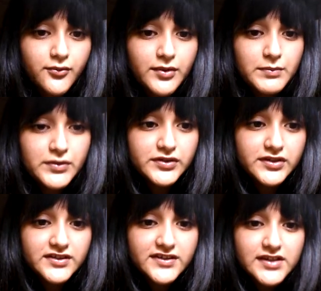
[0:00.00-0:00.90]
We
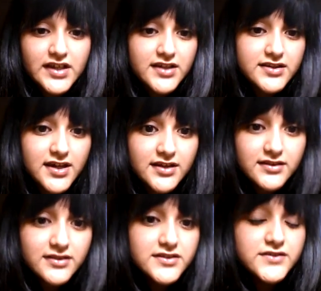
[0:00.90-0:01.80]
must understand that
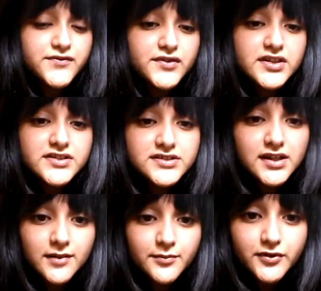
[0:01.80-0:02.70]
different
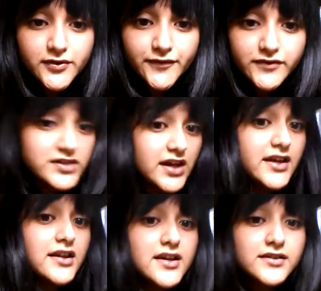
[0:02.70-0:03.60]
type of
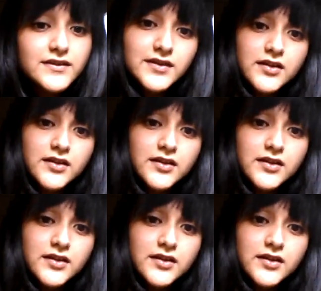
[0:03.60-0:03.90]
dialects